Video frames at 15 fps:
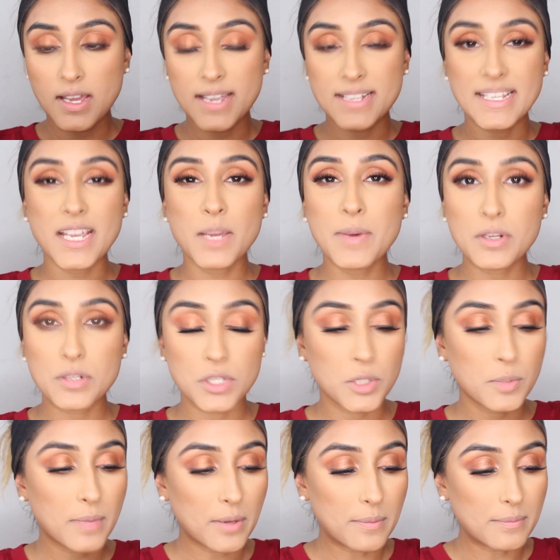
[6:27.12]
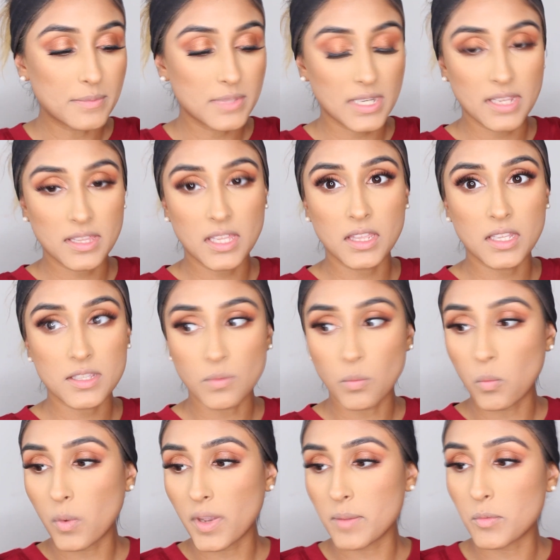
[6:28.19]
I take about 2 pumps and I think that's
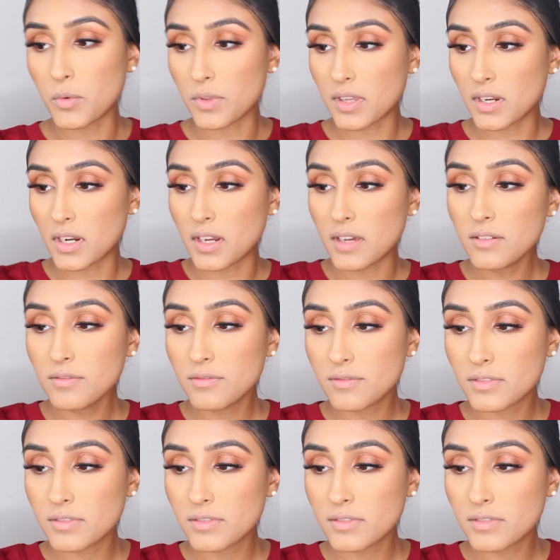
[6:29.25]
way more than enough.